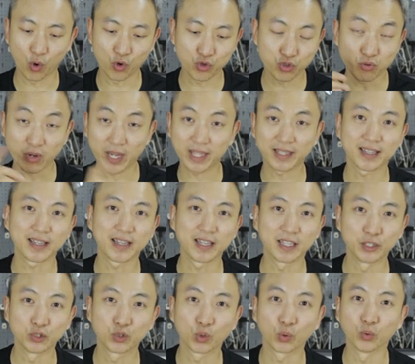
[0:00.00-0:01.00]
go straight
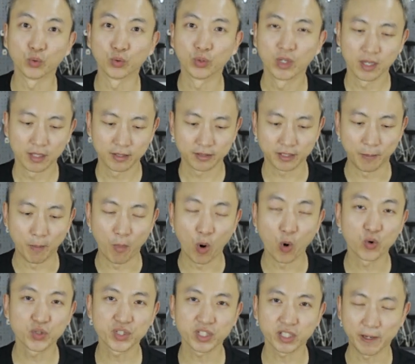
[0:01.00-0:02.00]
into the
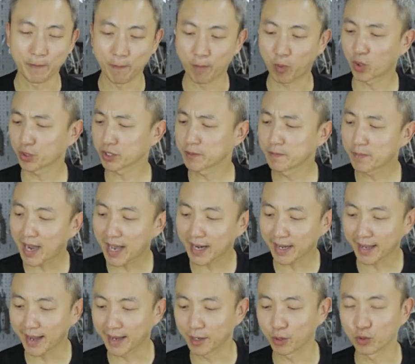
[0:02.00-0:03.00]
most important
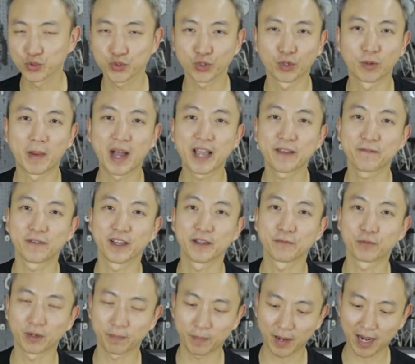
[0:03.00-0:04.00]
part and also my
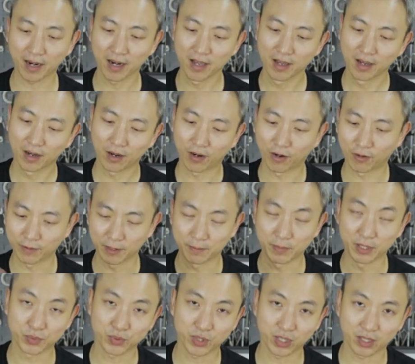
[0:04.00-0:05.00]
favorite part of a
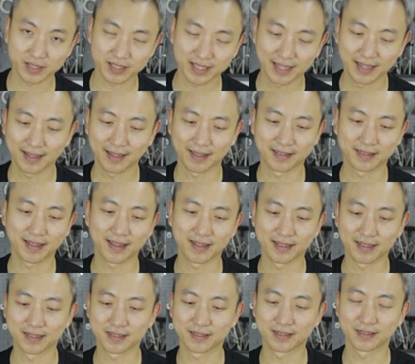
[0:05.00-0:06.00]
bib shorts, and that
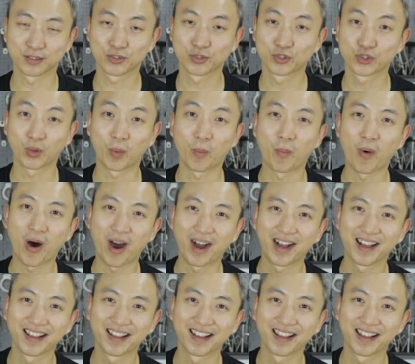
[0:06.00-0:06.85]
is the chamois.